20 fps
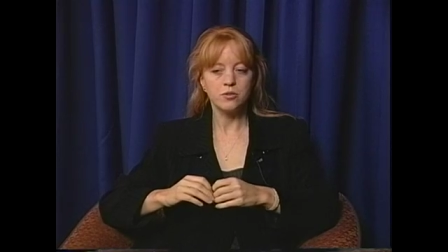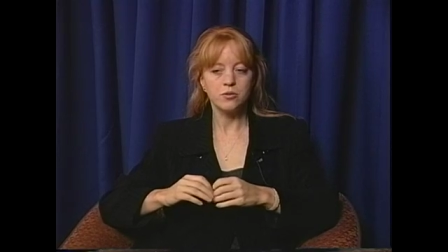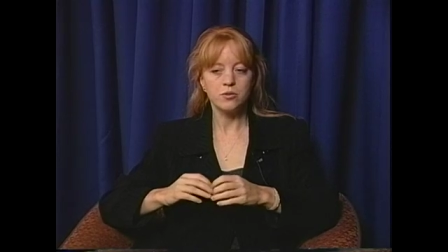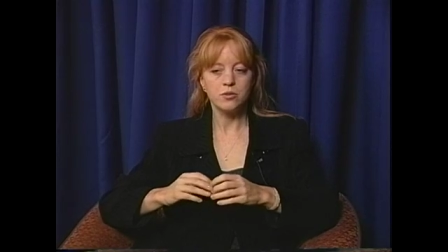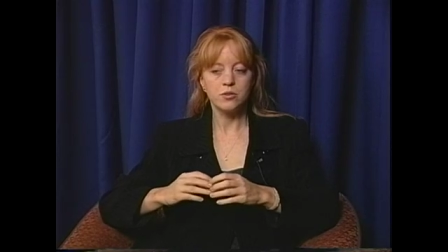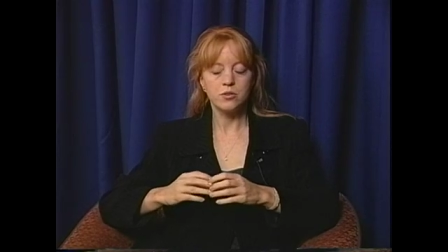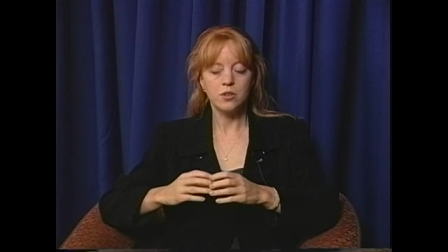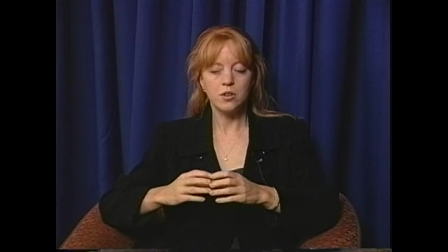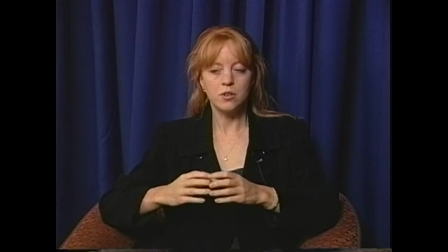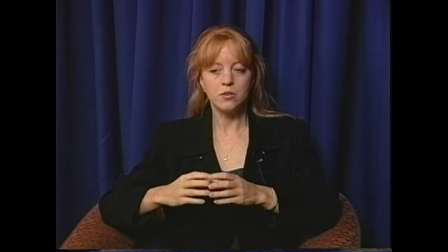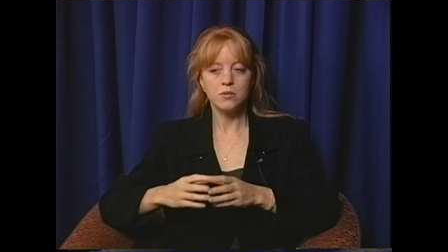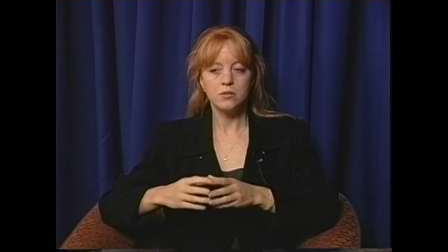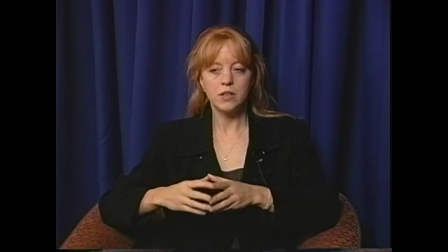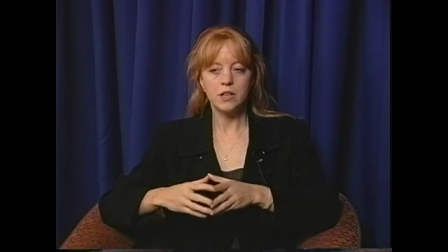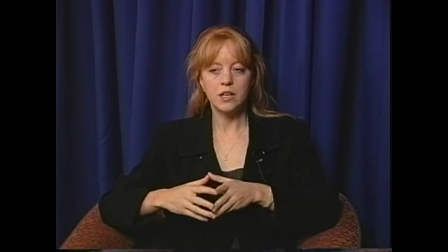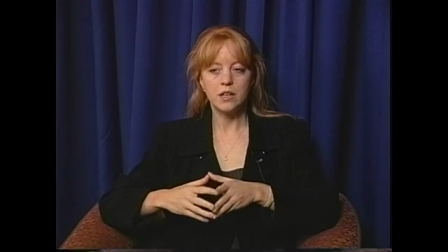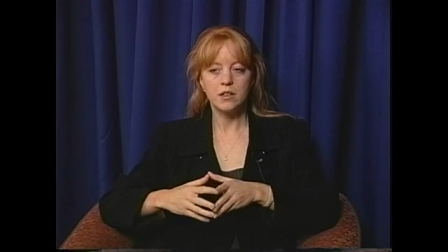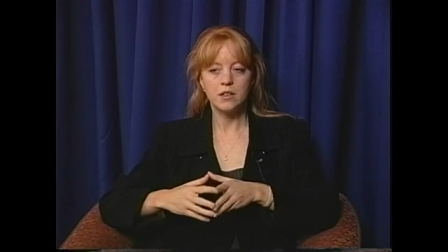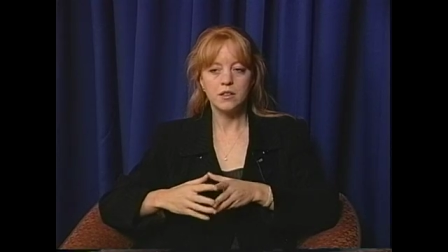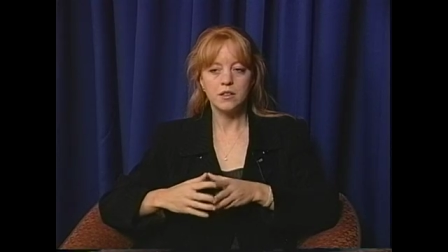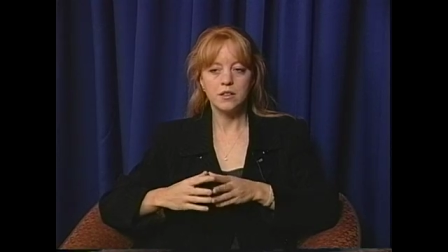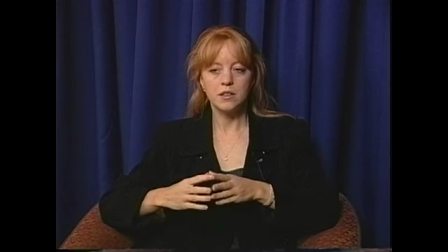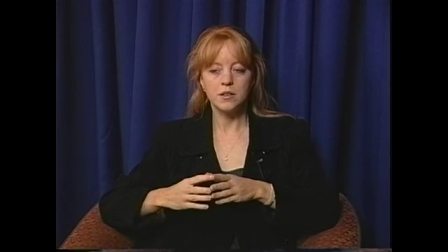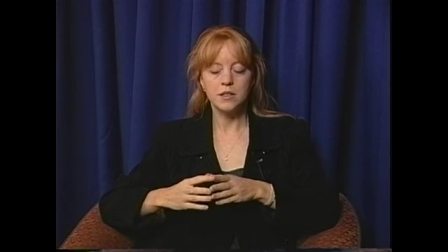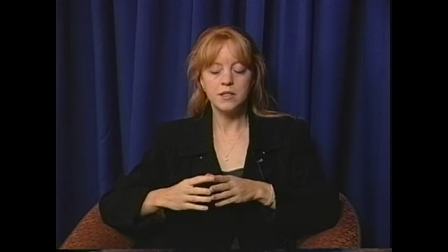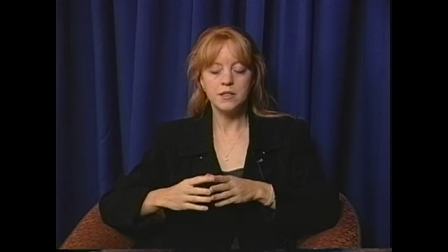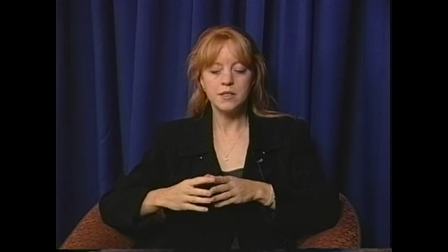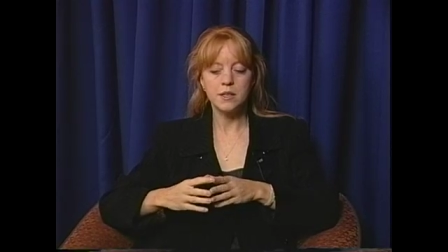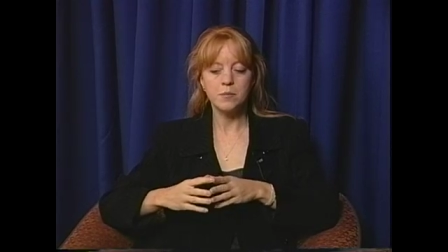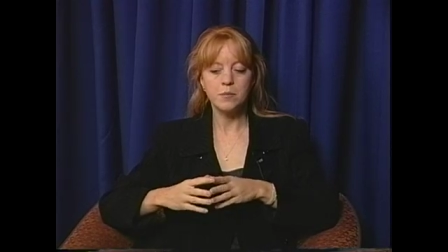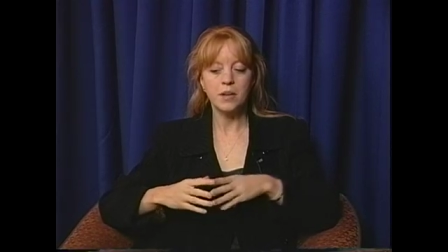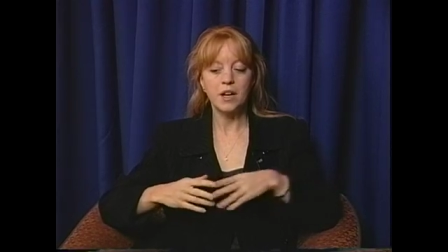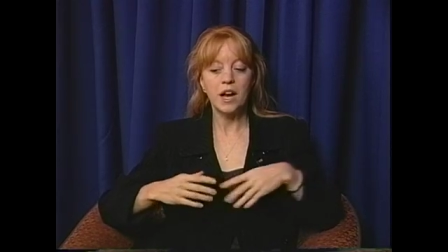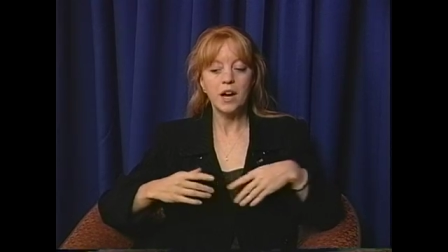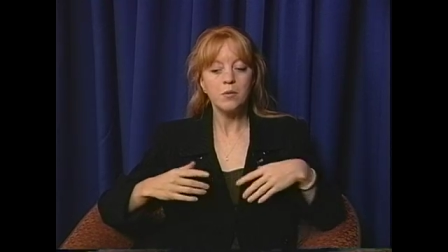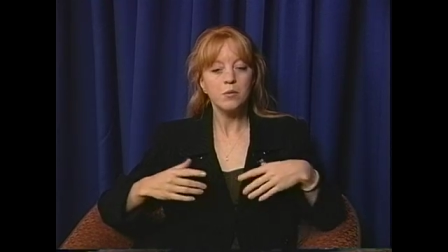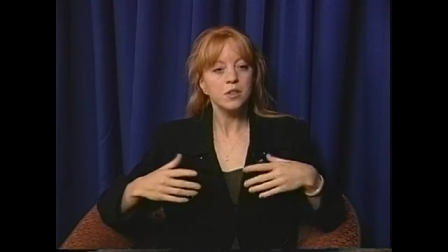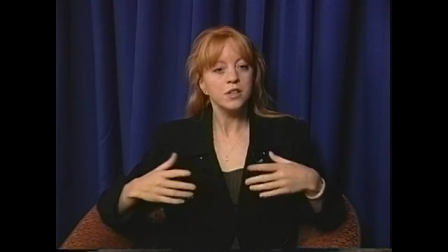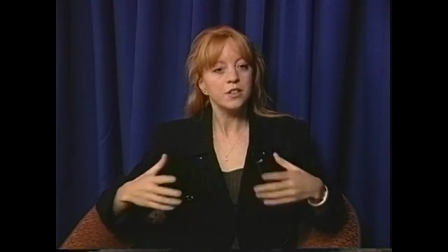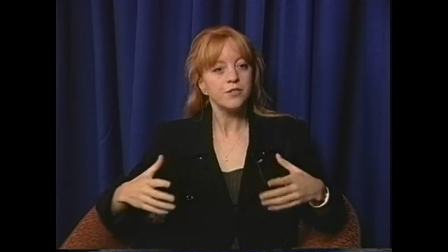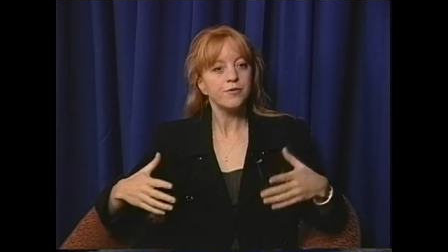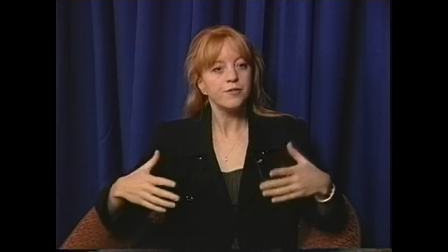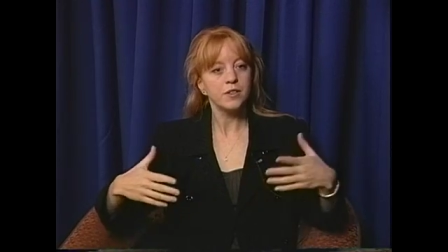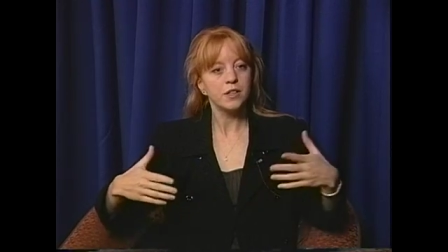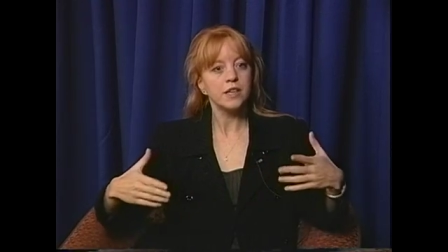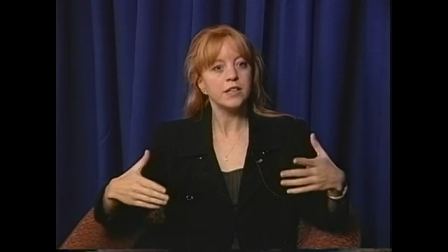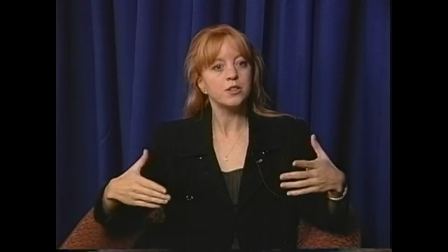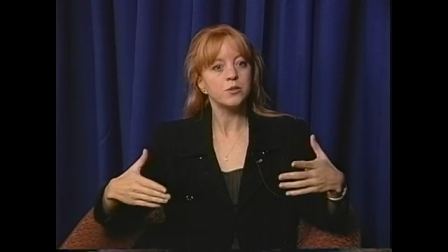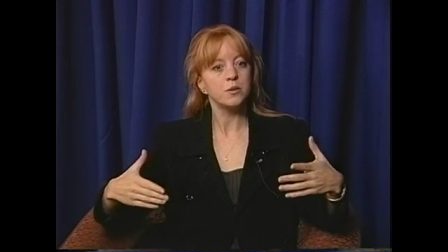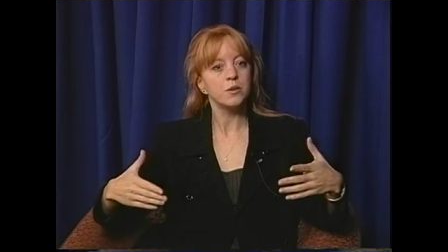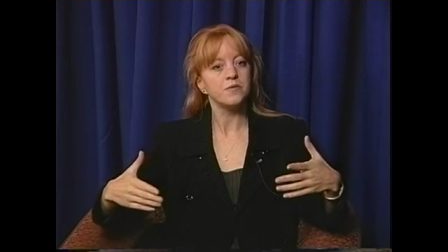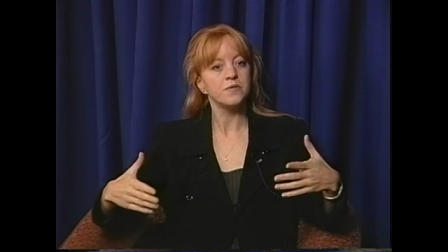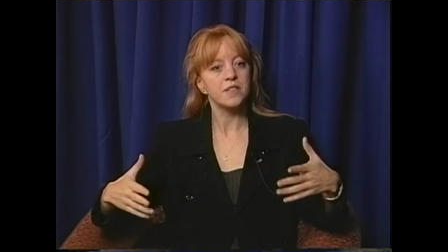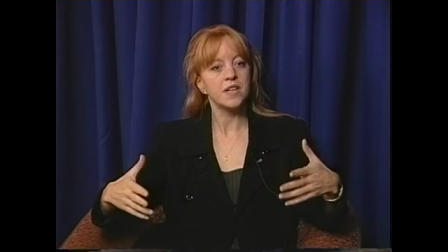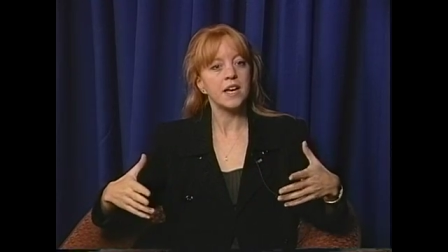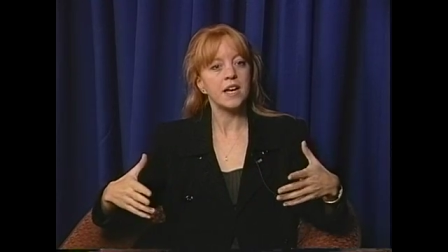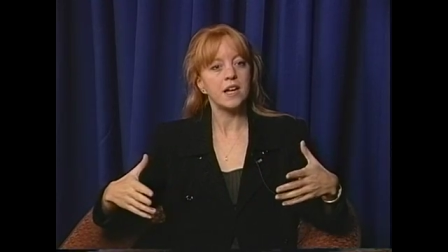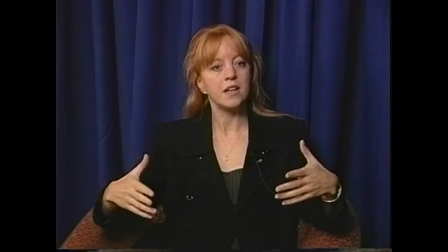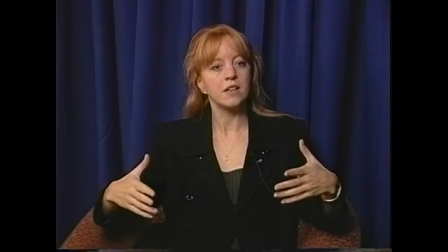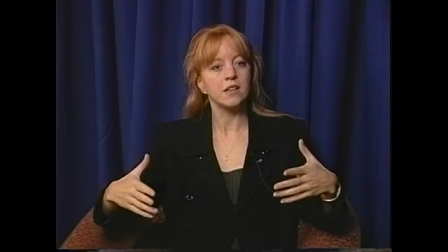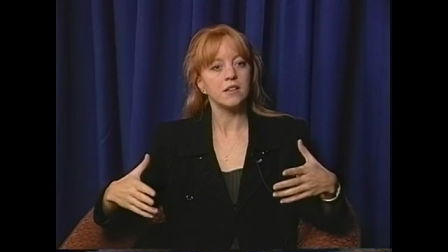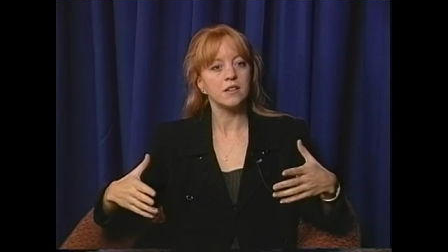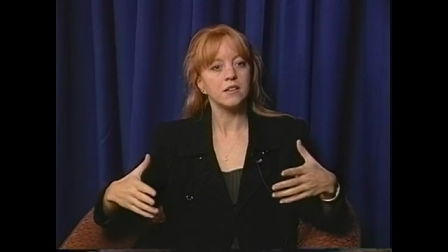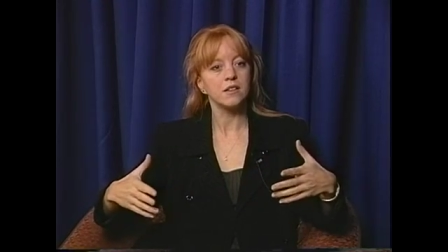You don't, he said, but I really feel like you have talent.